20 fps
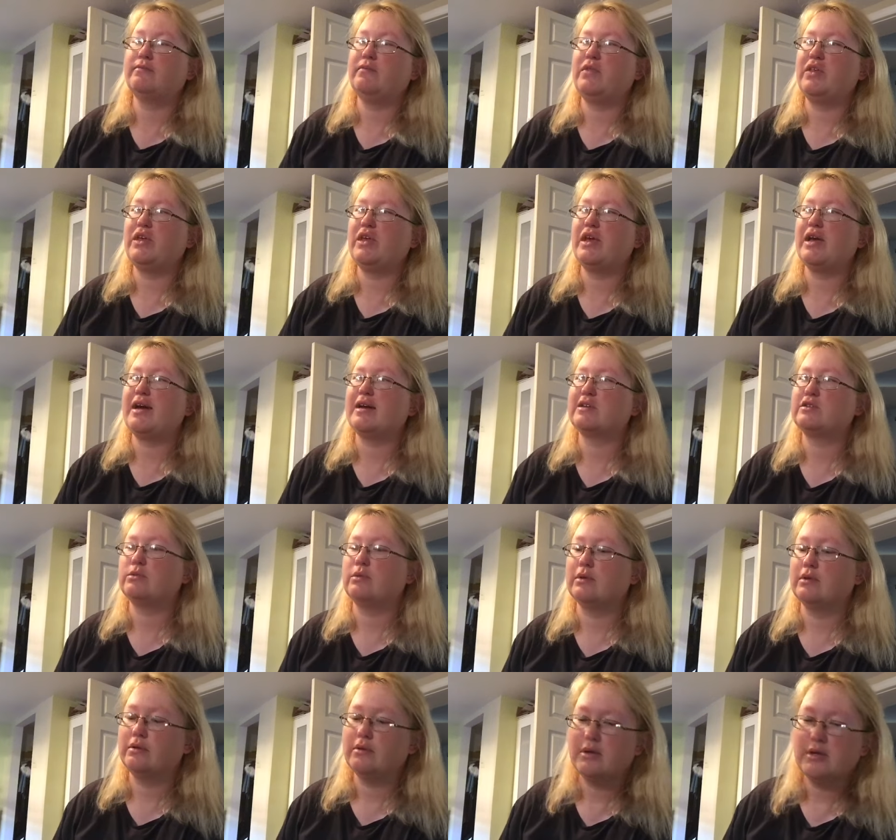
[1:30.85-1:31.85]
the
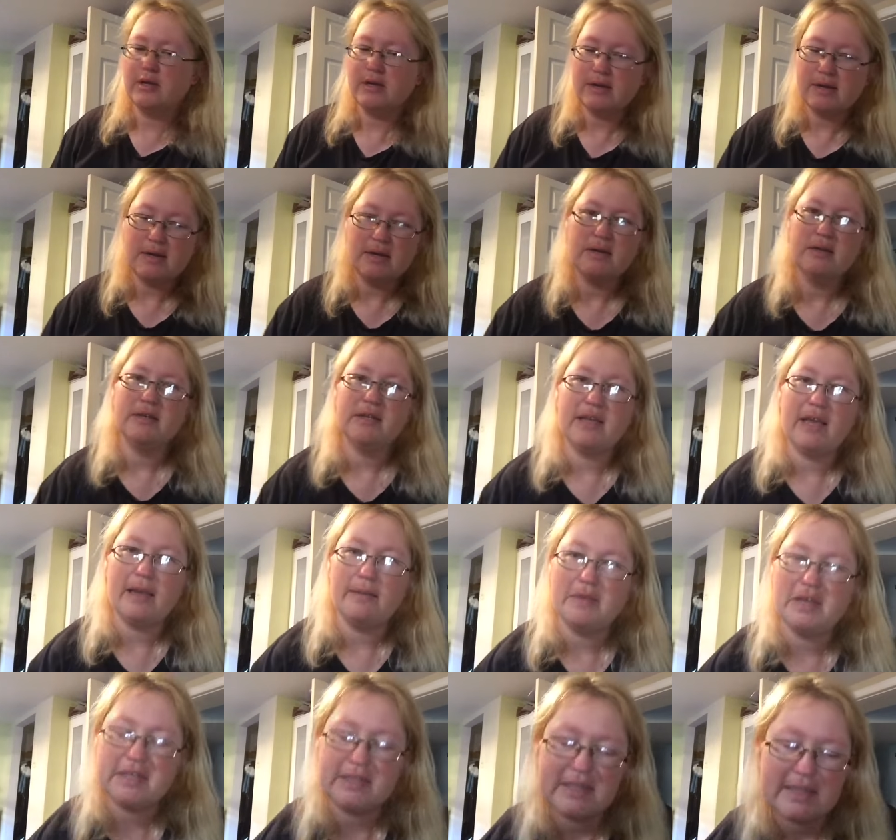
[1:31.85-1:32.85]
actual
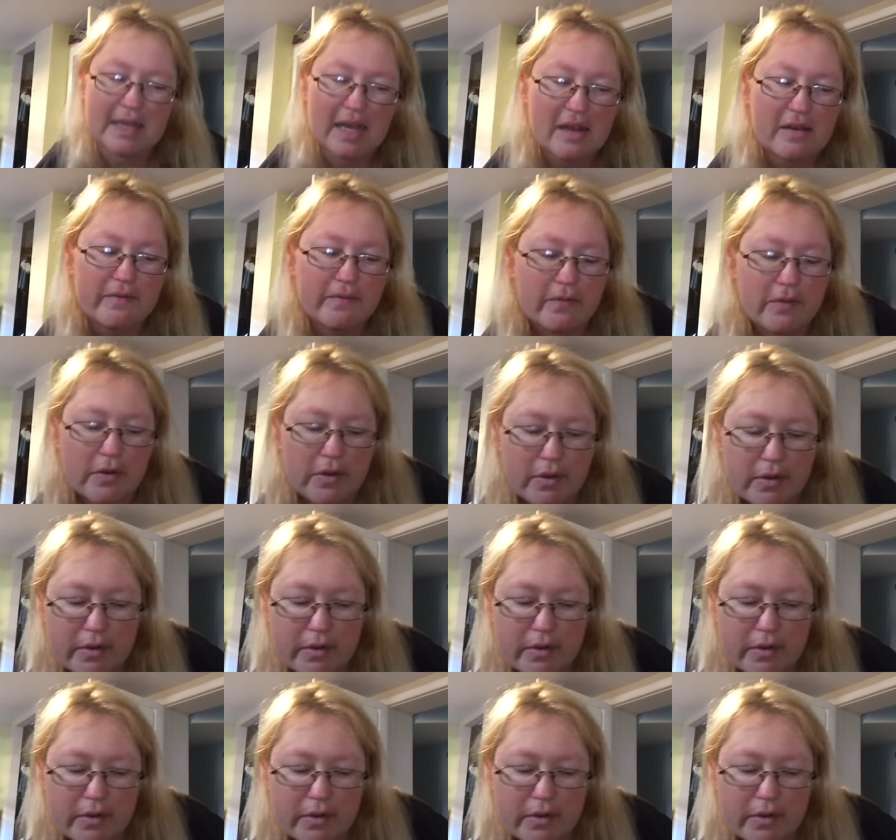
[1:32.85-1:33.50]
game itself.